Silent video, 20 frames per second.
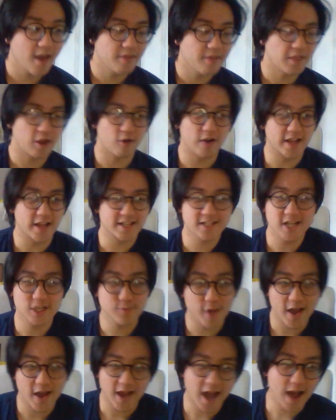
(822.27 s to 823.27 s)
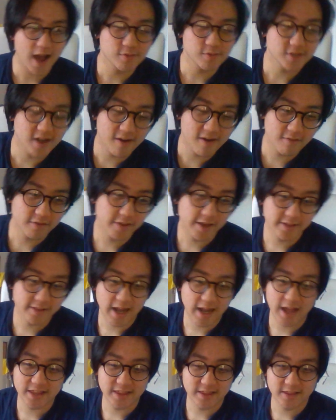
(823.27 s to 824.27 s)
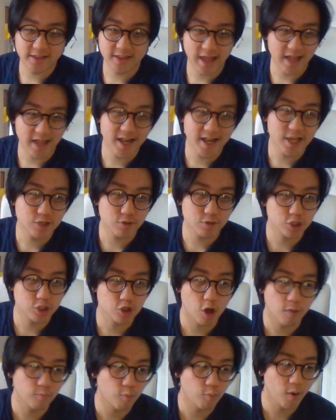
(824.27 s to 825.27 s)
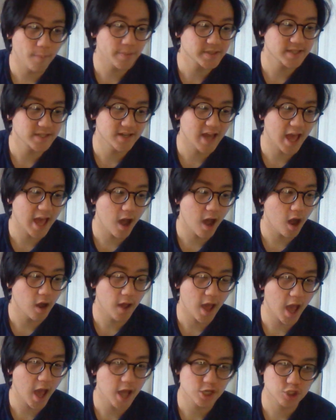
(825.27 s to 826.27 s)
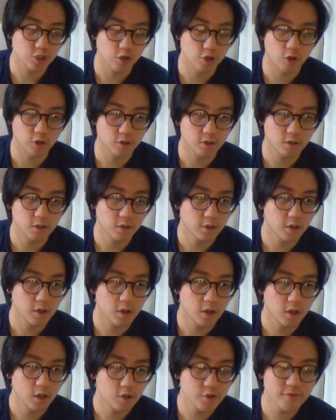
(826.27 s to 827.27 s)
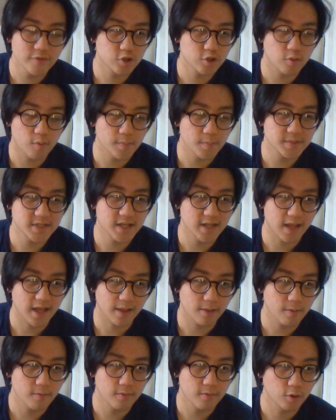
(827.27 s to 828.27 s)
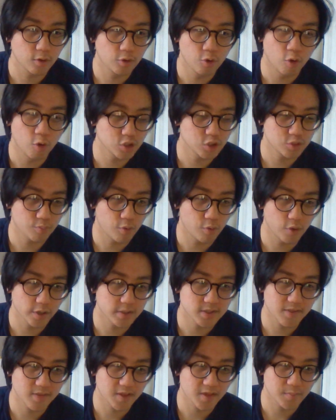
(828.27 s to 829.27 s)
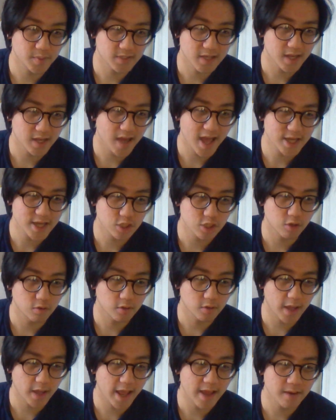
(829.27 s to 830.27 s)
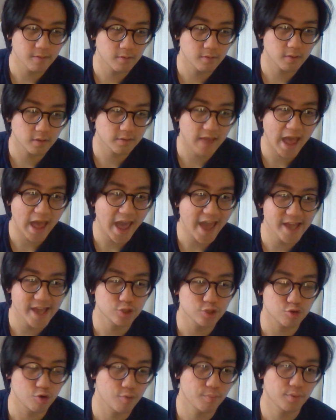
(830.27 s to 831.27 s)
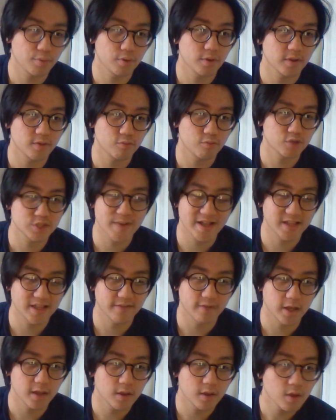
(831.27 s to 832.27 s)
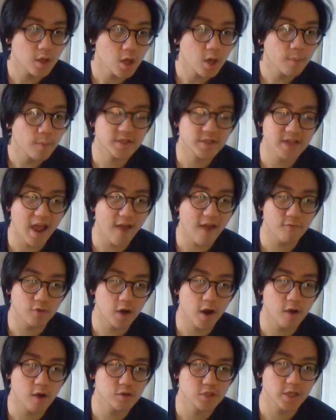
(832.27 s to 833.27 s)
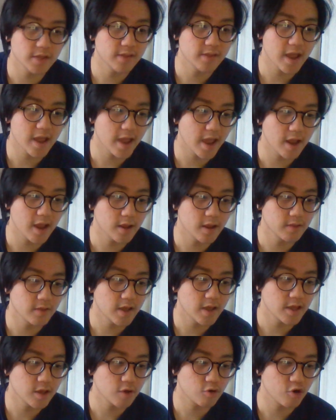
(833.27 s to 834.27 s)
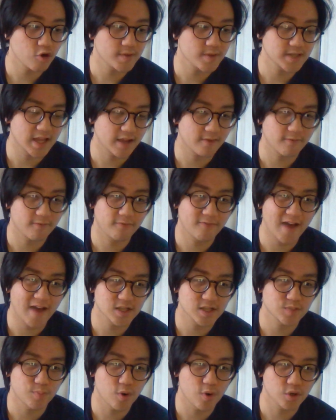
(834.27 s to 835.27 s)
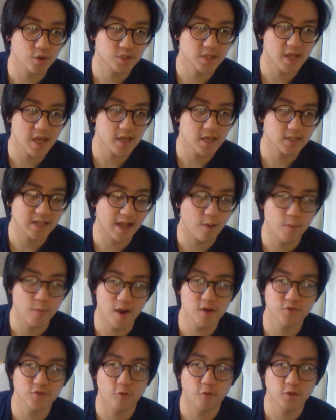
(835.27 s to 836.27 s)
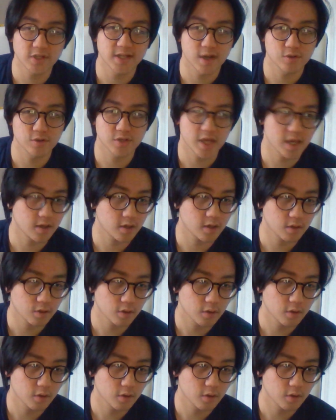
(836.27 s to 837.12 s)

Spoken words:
They've got like six pack abs and everything. They're literally top 1% echelon. Not even top 1%, like 0.something% echelon in their age group, respectively. Because everyone else in their year group is like fatsburgs, geeks. Like, when I was 14, I was a geek.